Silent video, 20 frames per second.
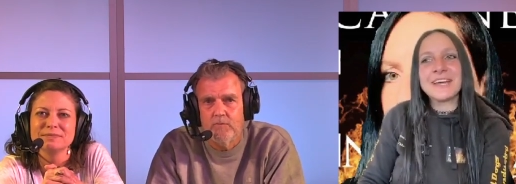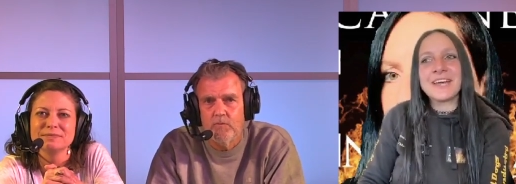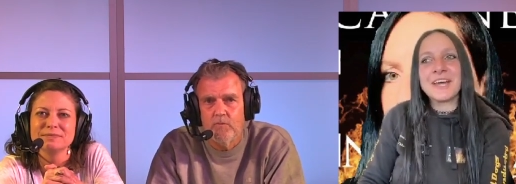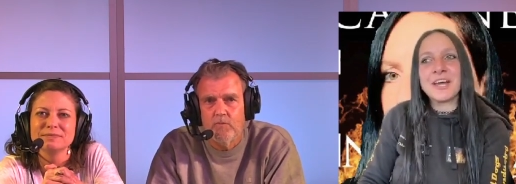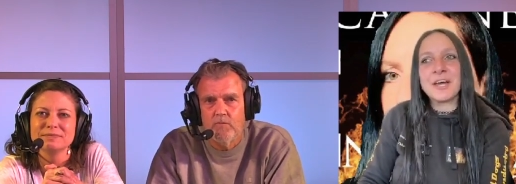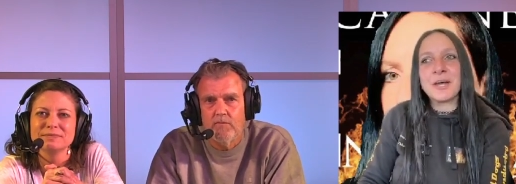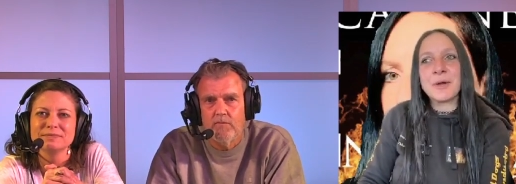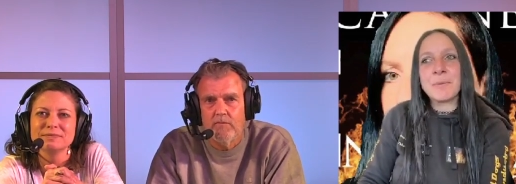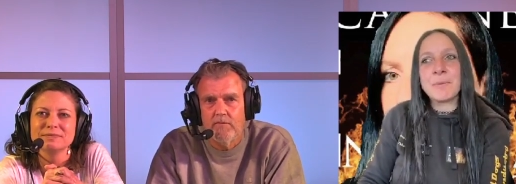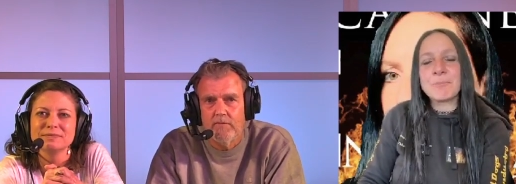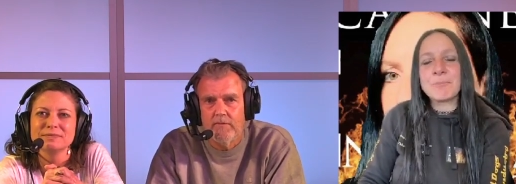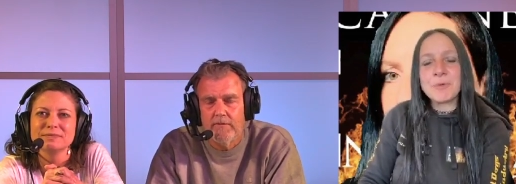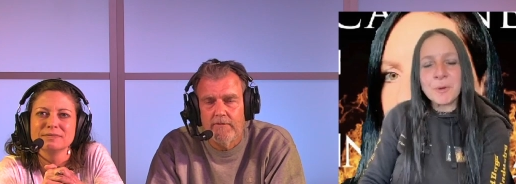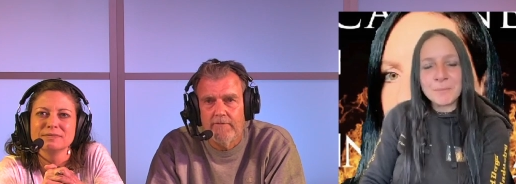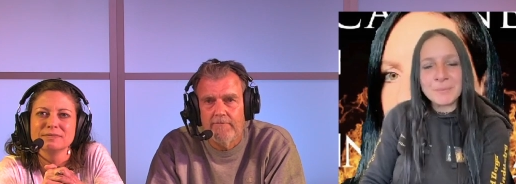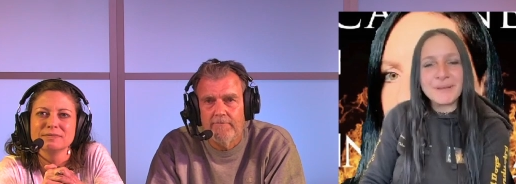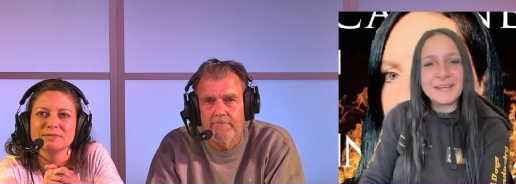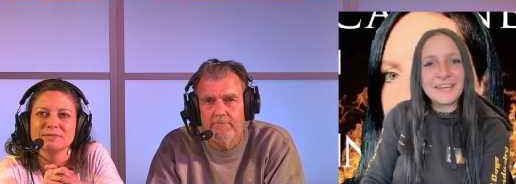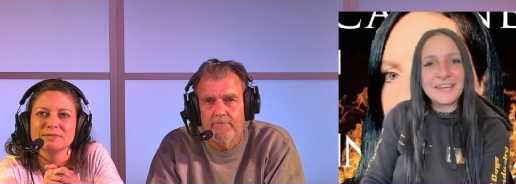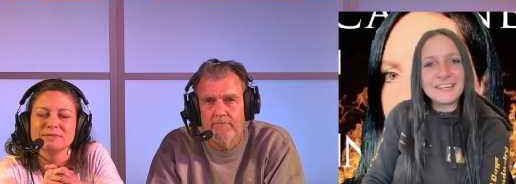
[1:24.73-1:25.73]
Speaker 1: um,
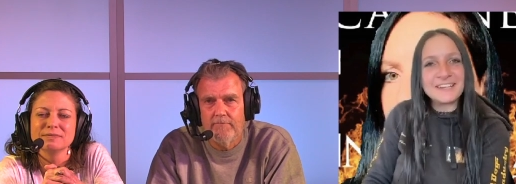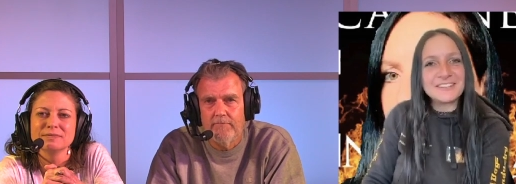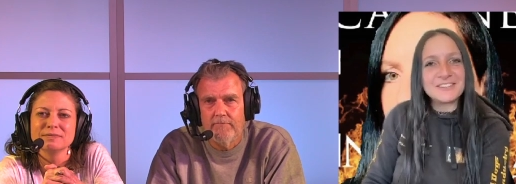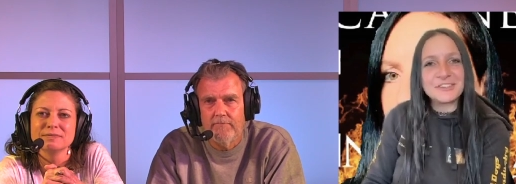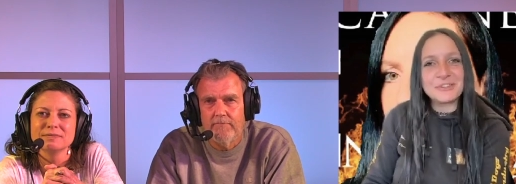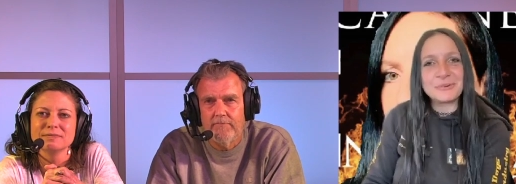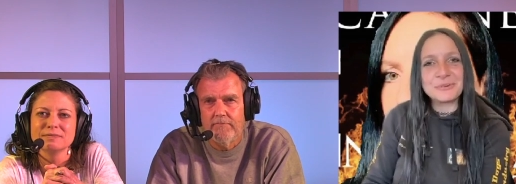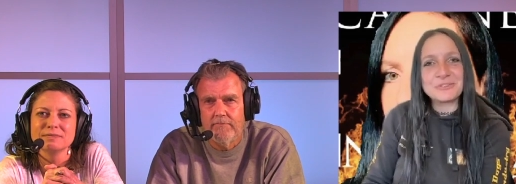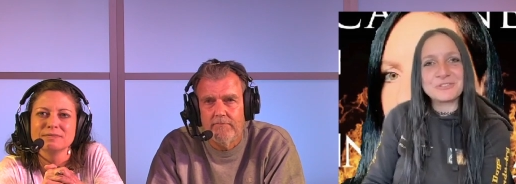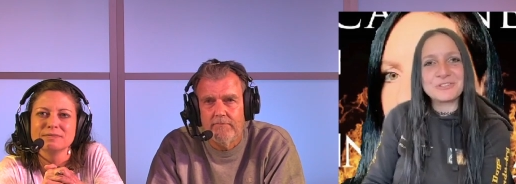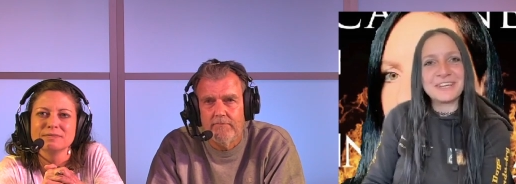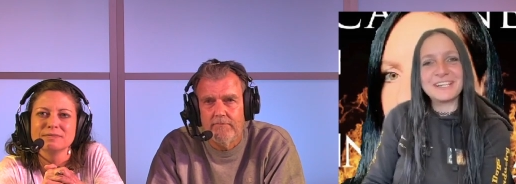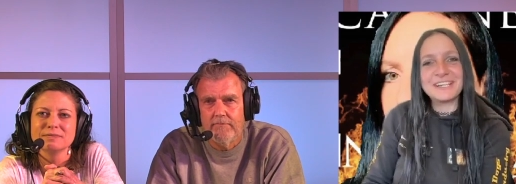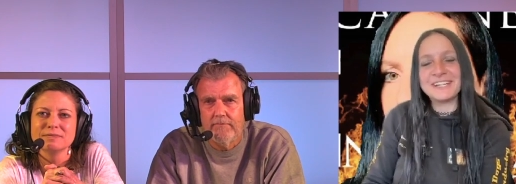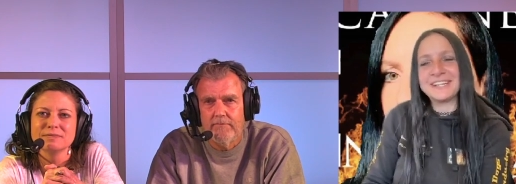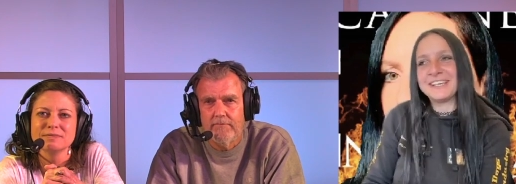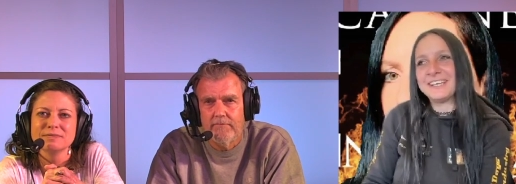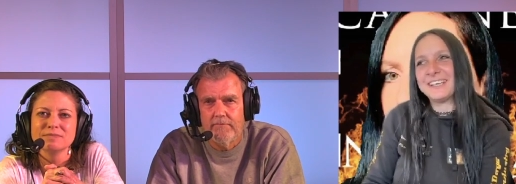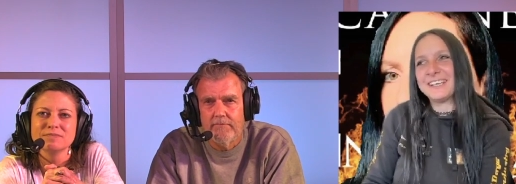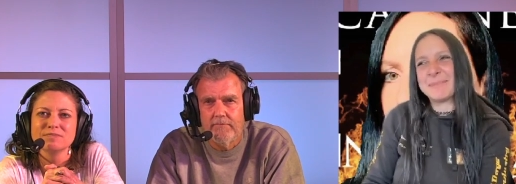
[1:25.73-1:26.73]
probably getting into the dog
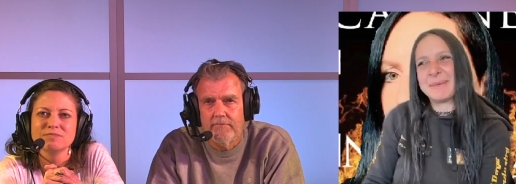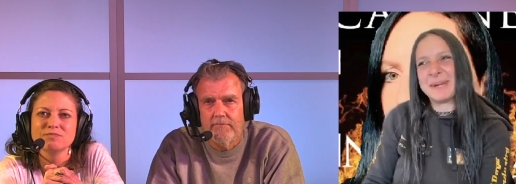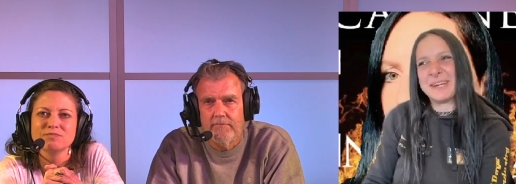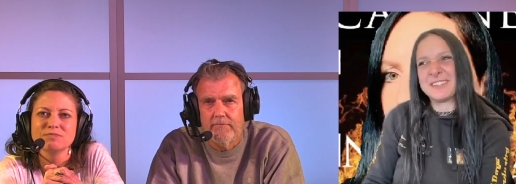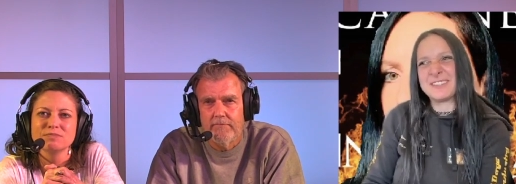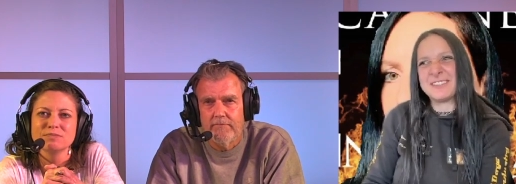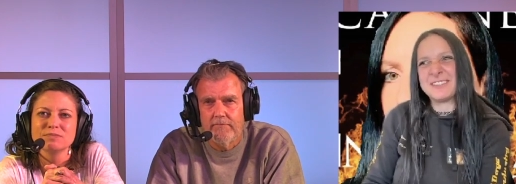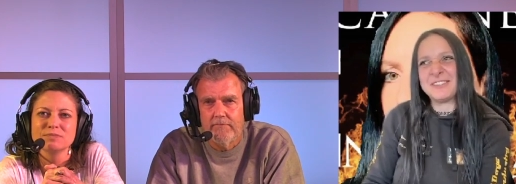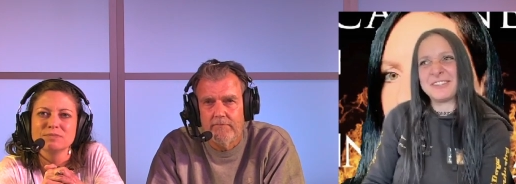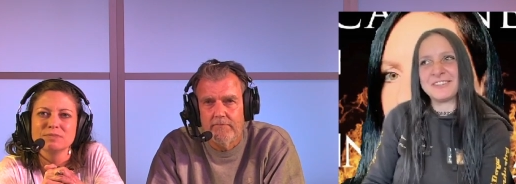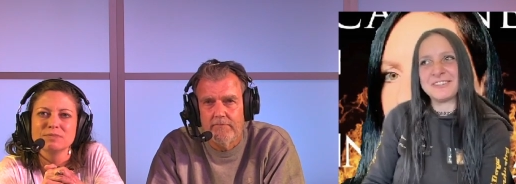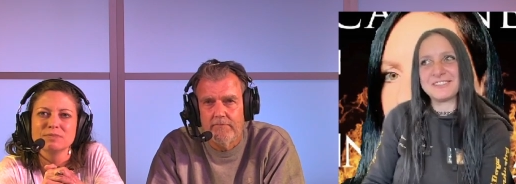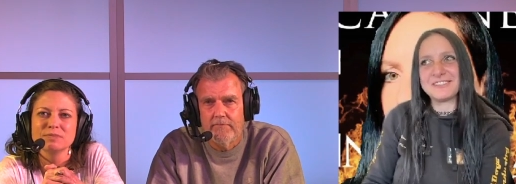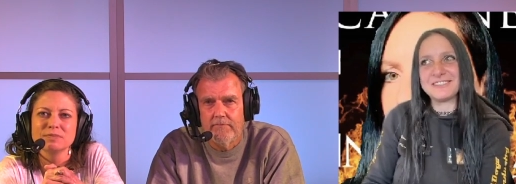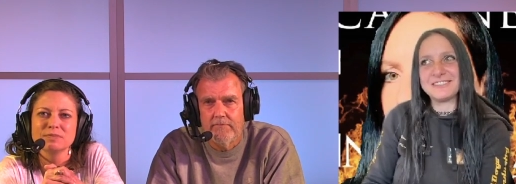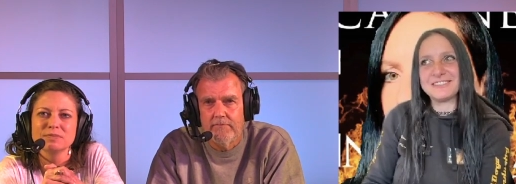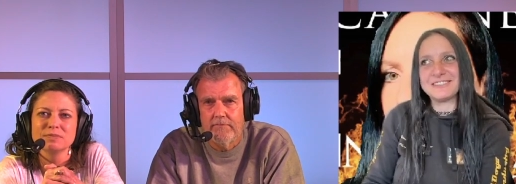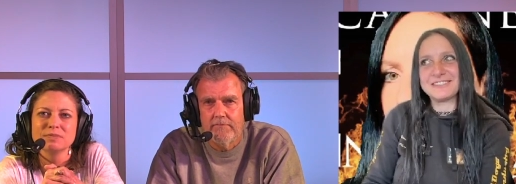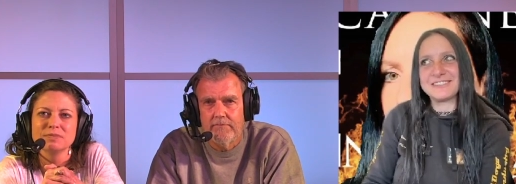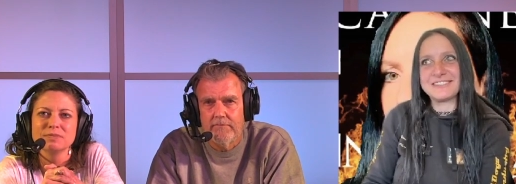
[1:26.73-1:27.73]
training in about two
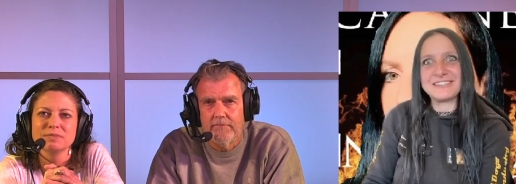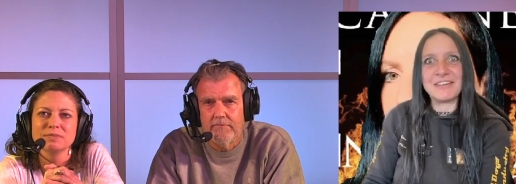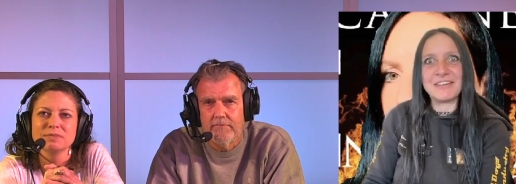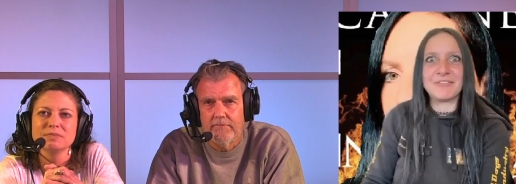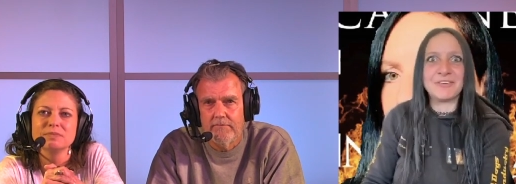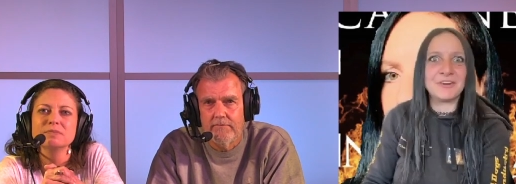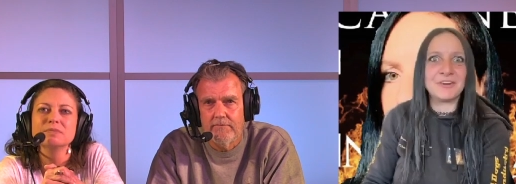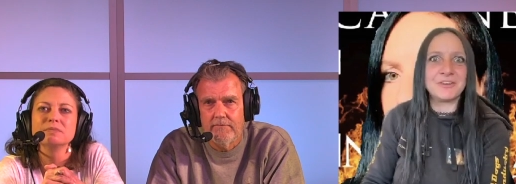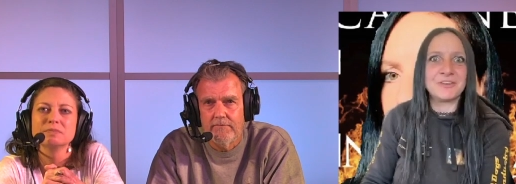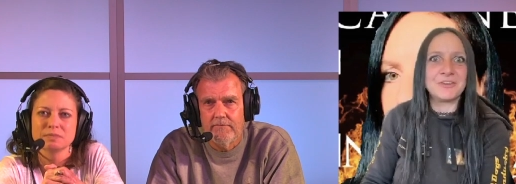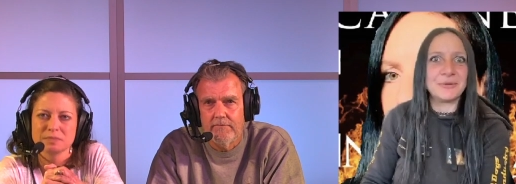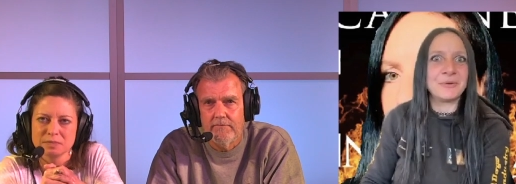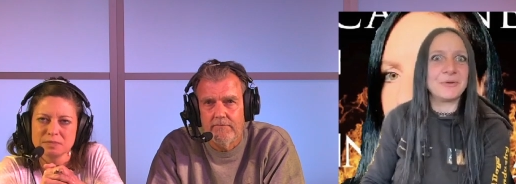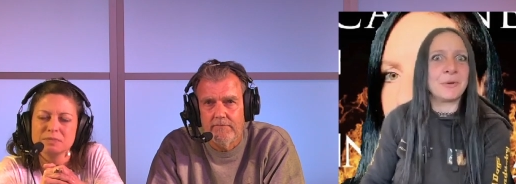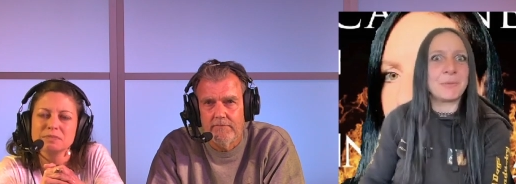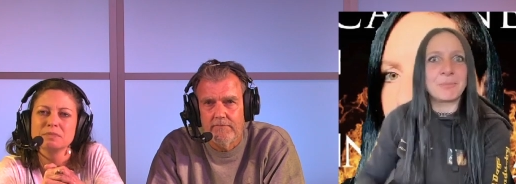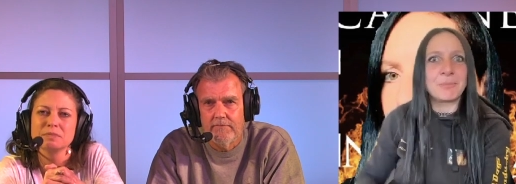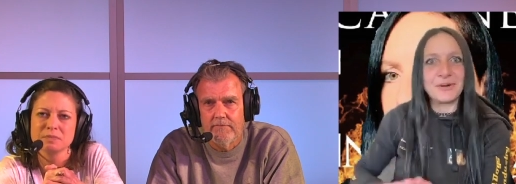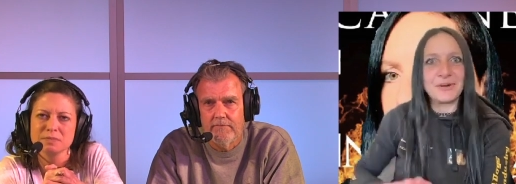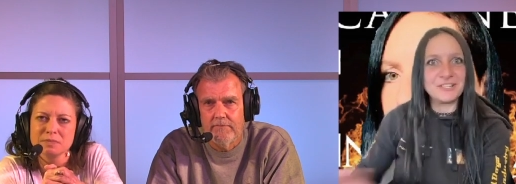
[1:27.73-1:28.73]
thousand seven, doing
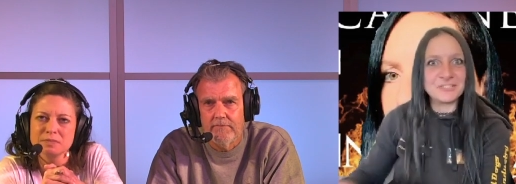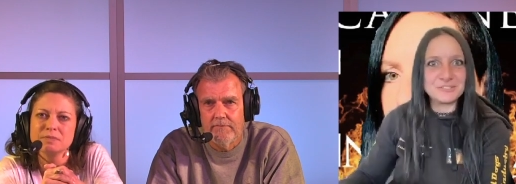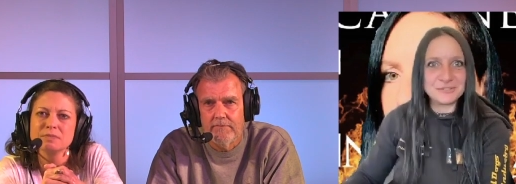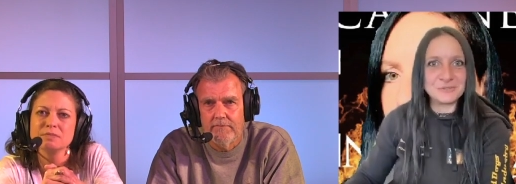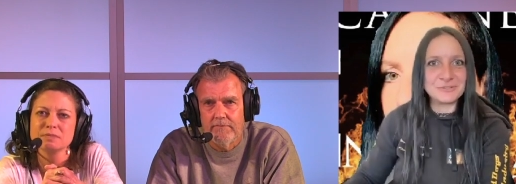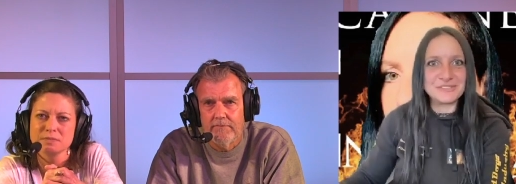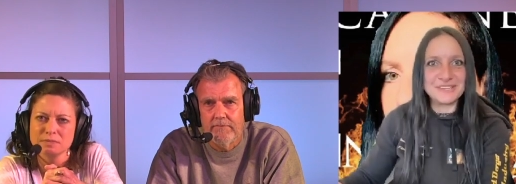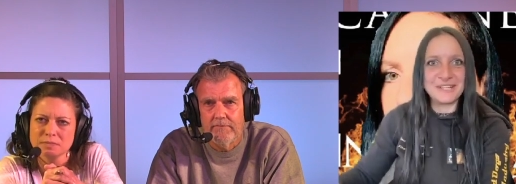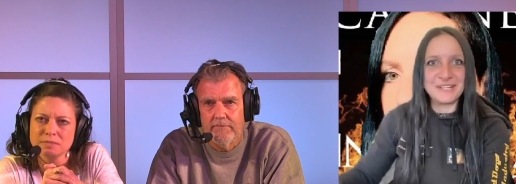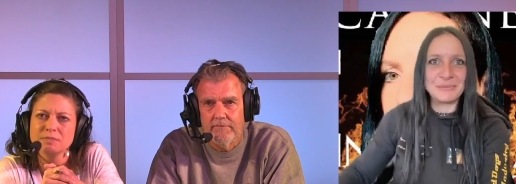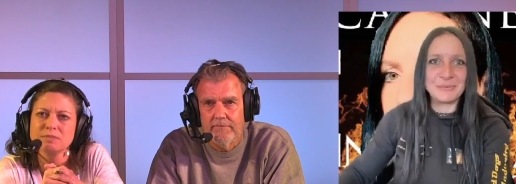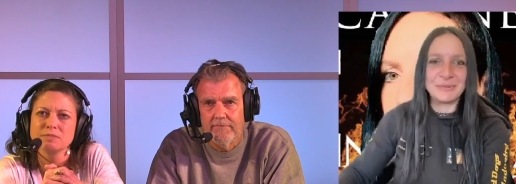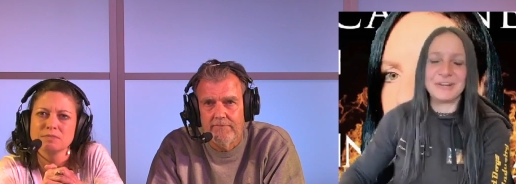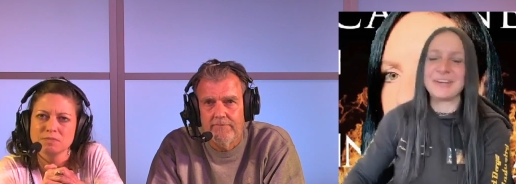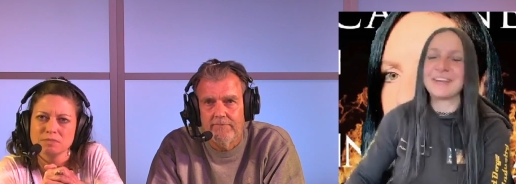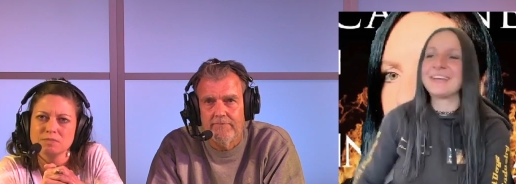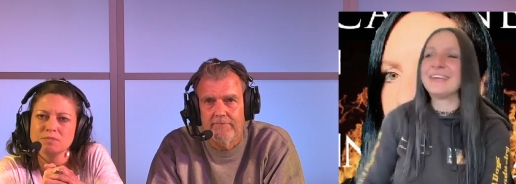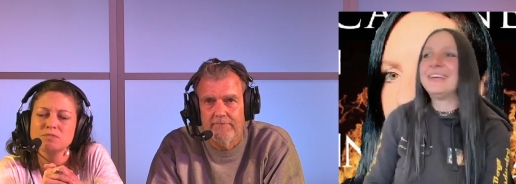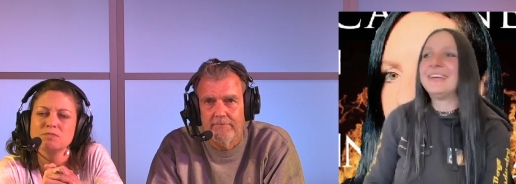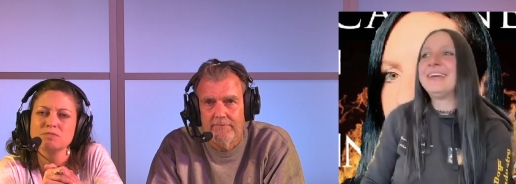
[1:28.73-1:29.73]
operational scent
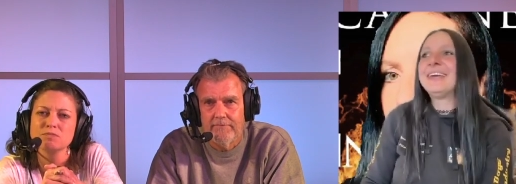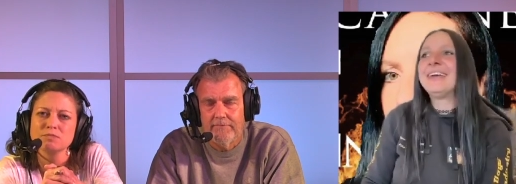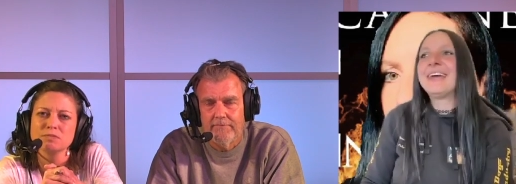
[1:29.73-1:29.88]
work.